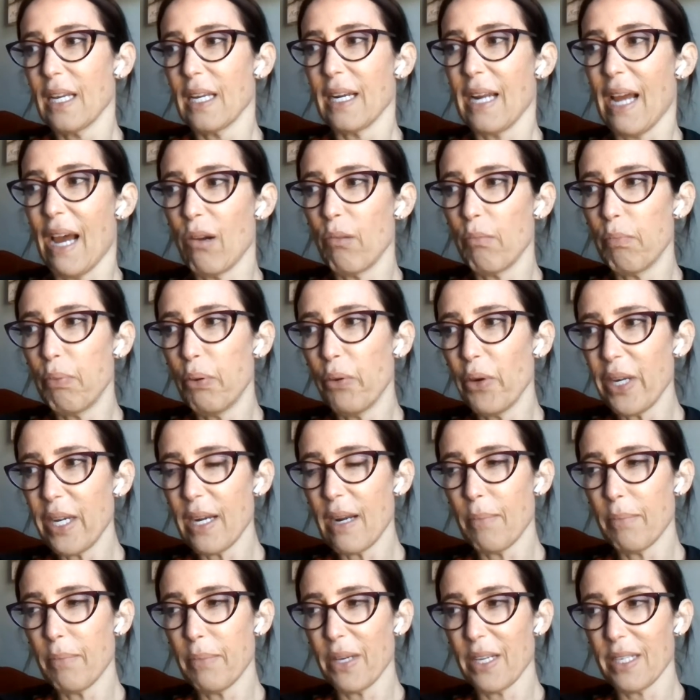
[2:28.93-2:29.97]
Now, point
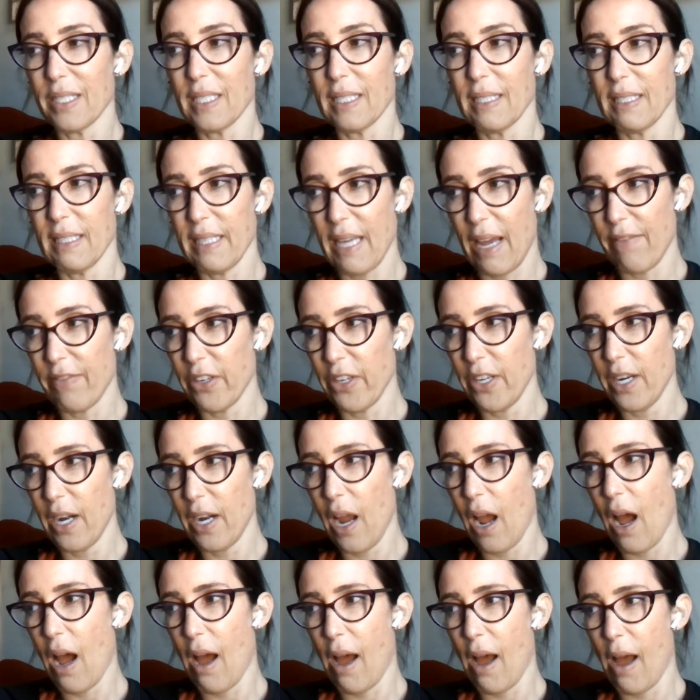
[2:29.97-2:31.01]
number seven,
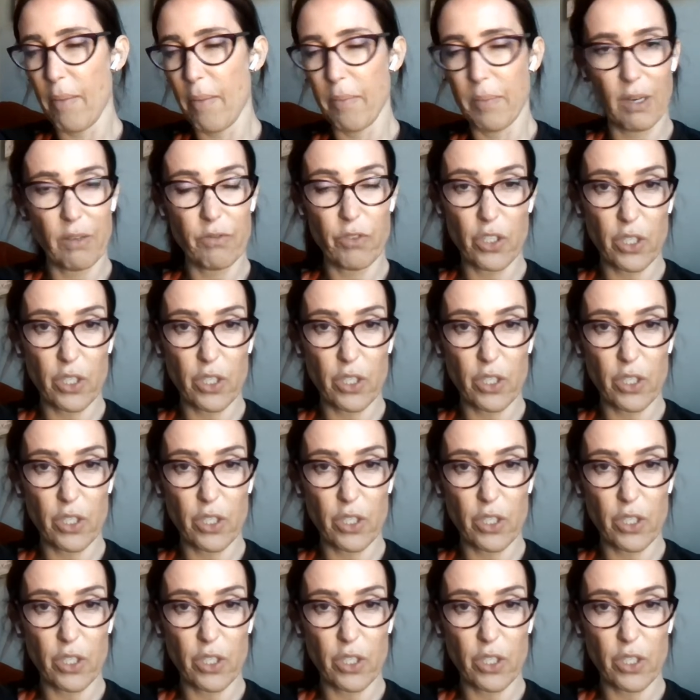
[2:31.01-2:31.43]
I've